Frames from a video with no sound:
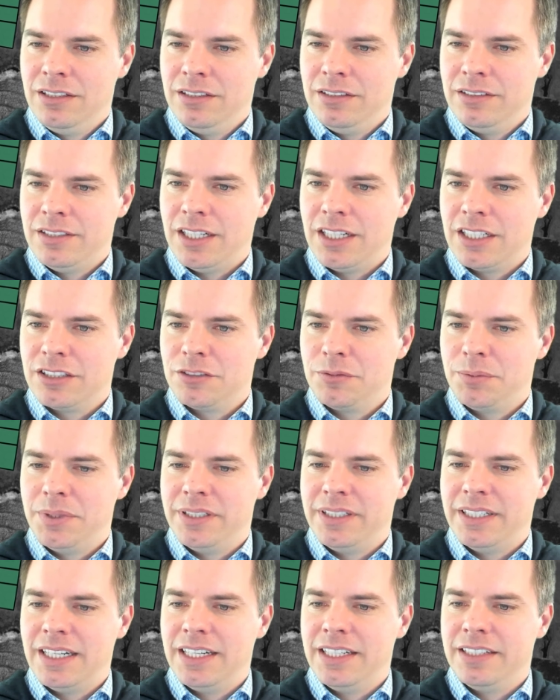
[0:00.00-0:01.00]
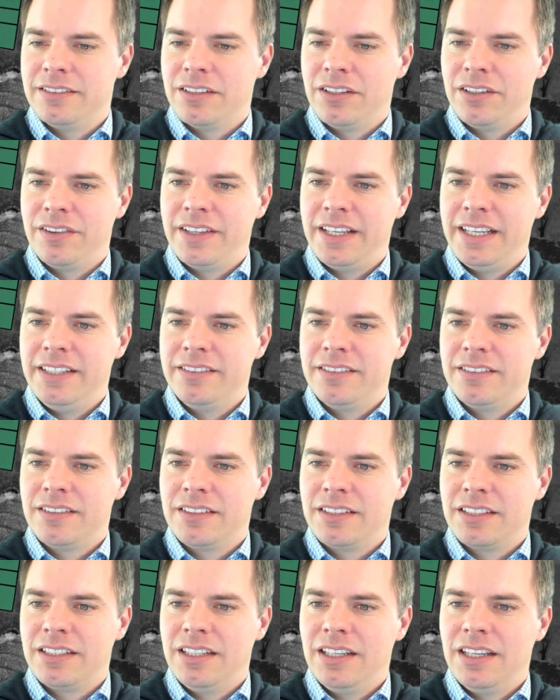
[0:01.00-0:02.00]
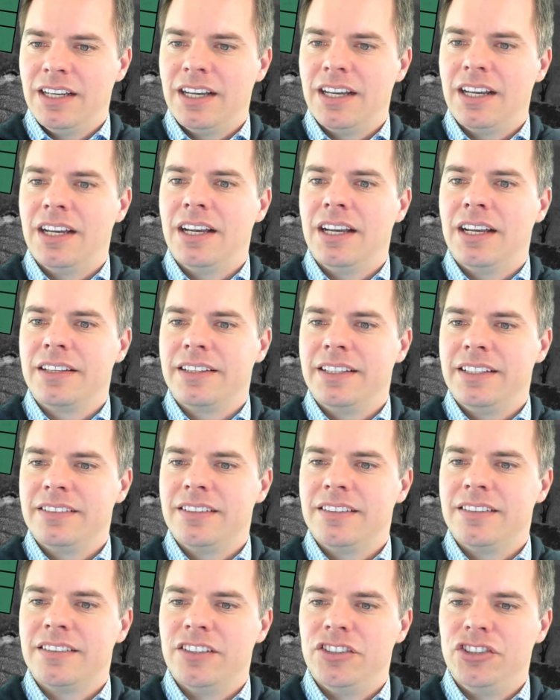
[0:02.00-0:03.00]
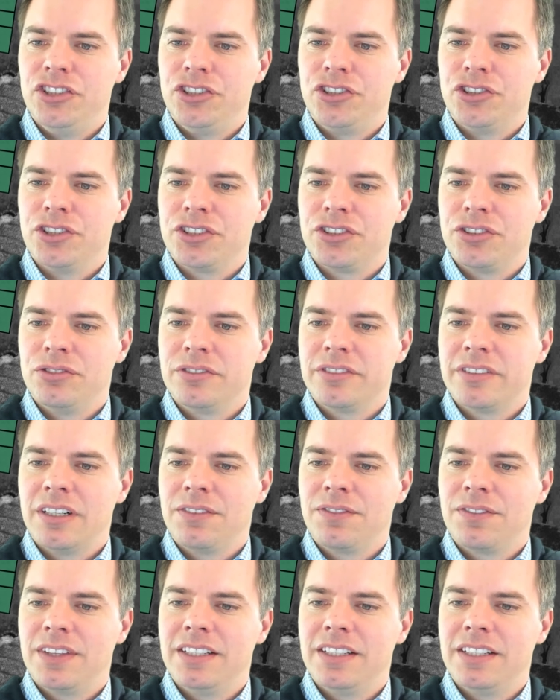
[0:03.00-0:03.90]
Targets per day. So this is the nutritional stuff.